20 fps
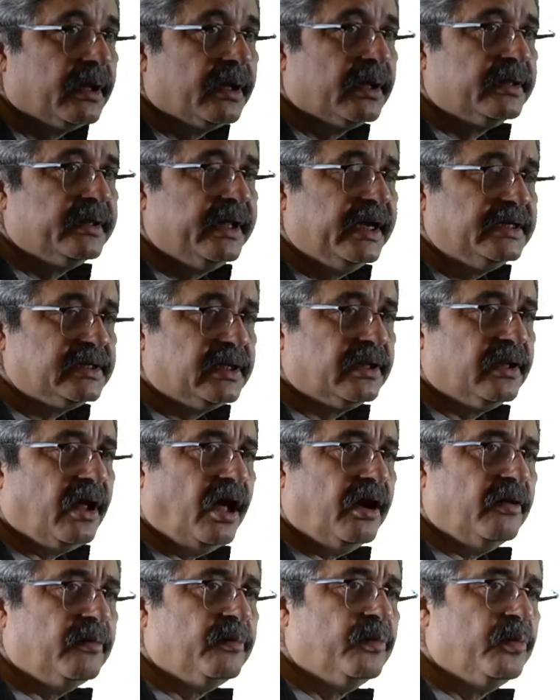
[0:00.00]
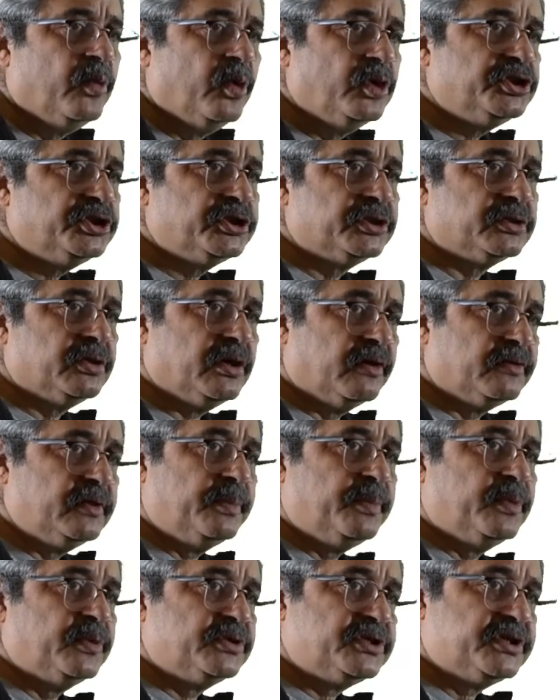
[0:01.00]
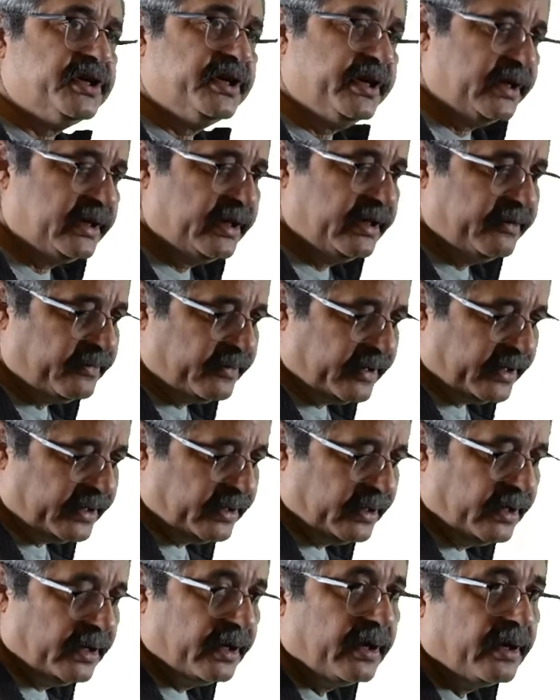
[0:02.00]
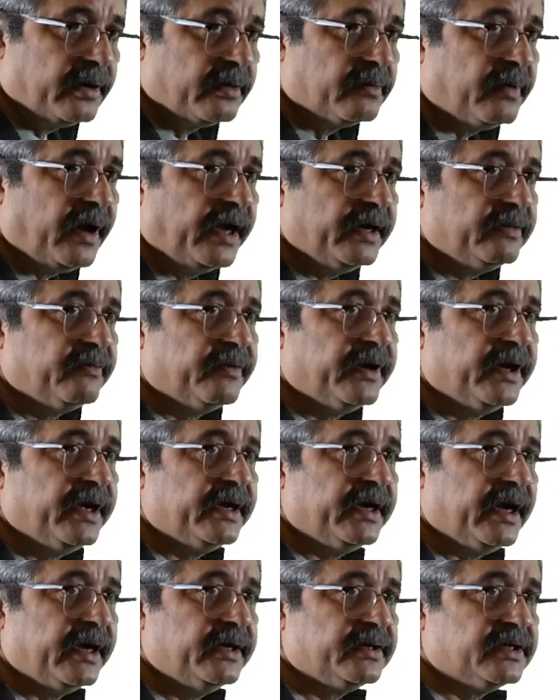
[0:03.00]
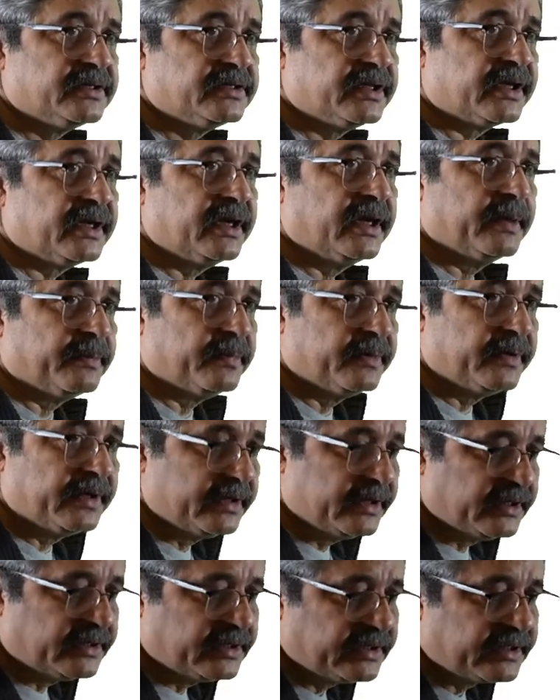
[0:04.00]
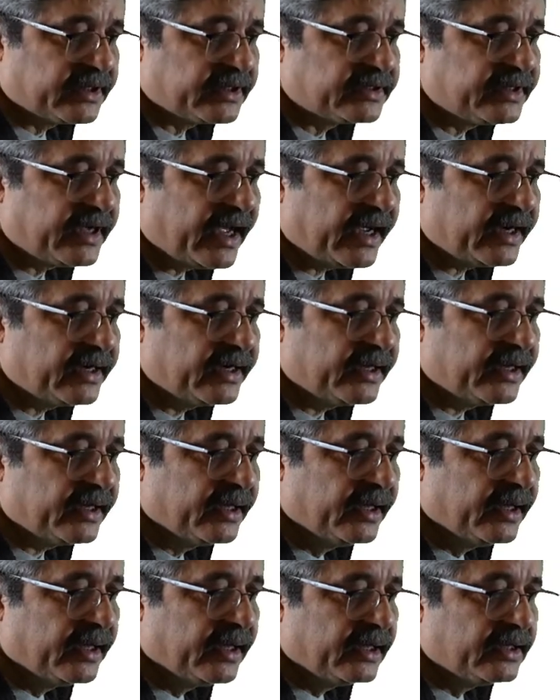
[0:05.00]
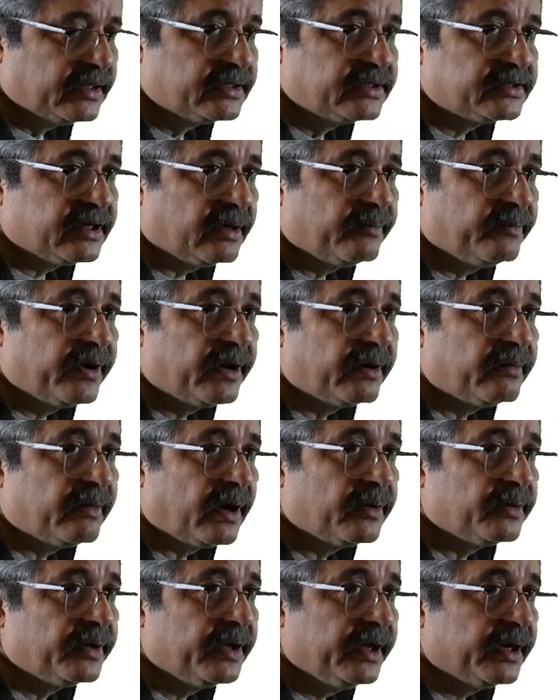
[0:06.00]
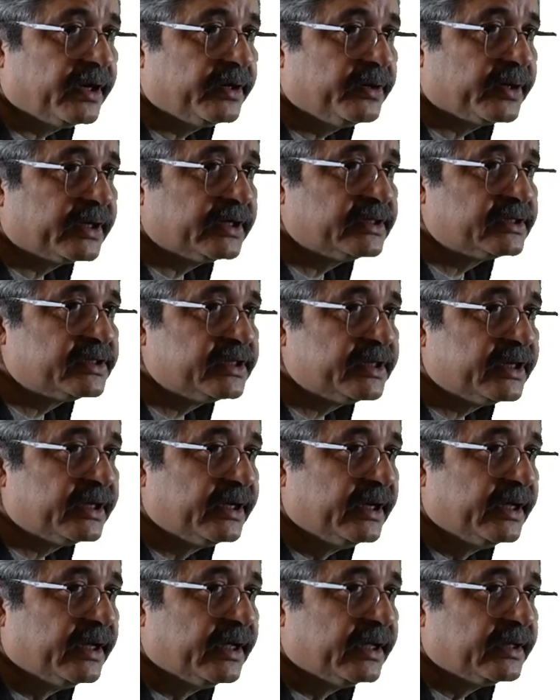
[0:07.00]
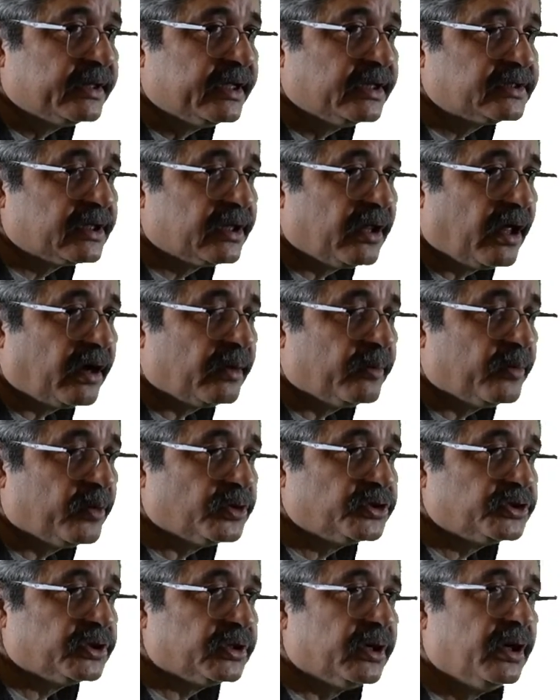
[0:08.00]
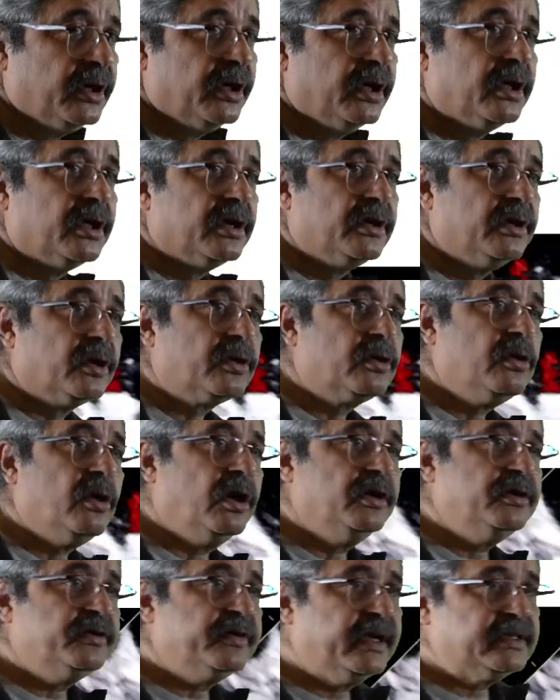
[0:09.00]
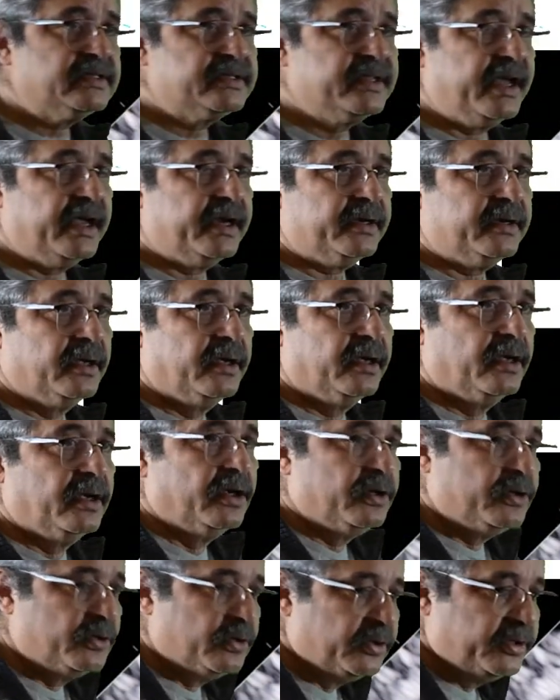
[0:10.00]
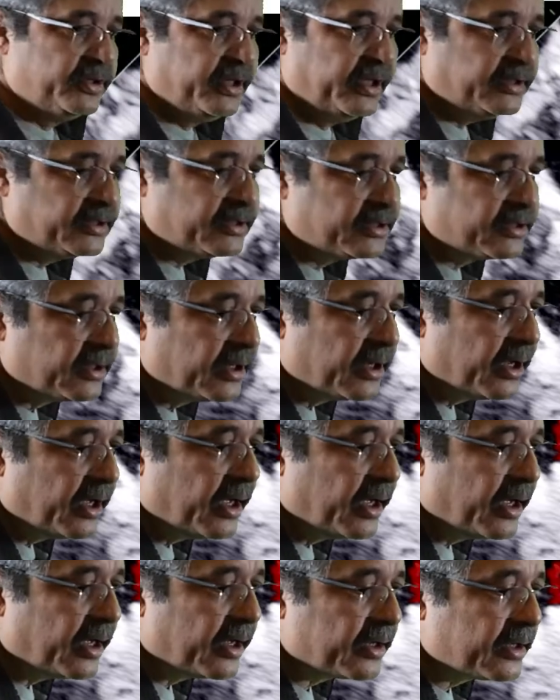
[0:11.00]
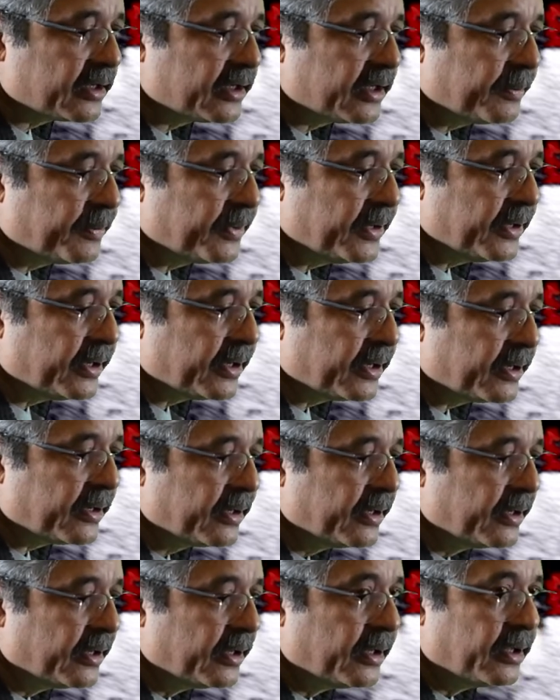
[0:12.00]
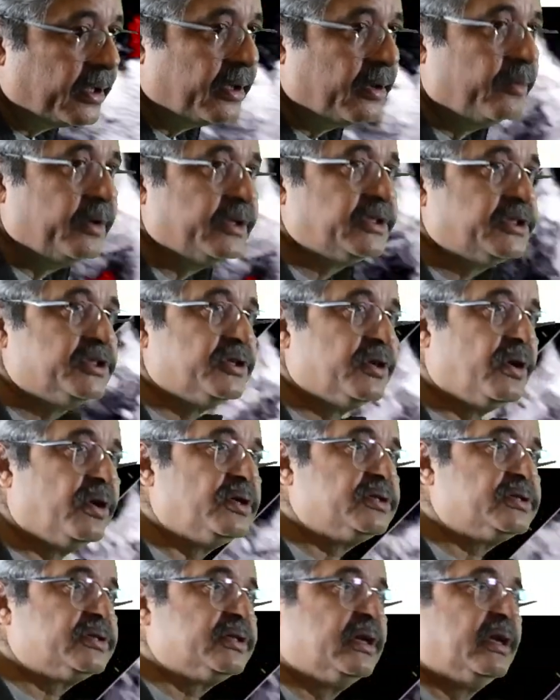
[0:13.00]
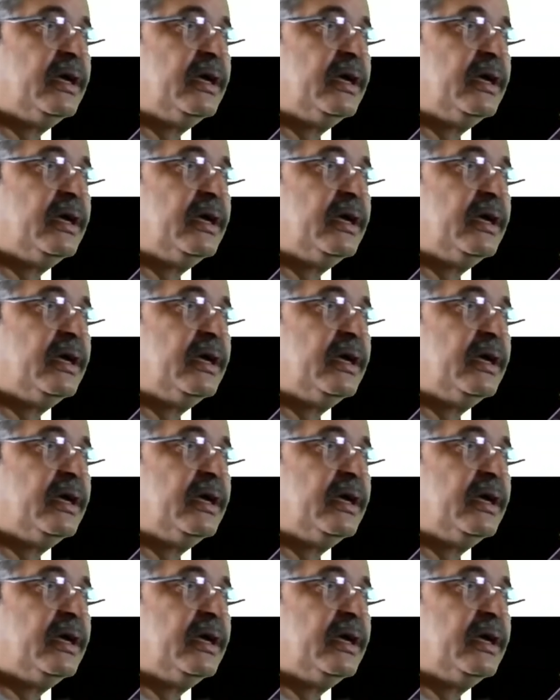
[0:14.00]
there's a lot of motion of the posterior leaflet right where it enters the clip. This is exactly somewhere around here. You can see there's a lot of motion. Now contrast that to this clip here, which shows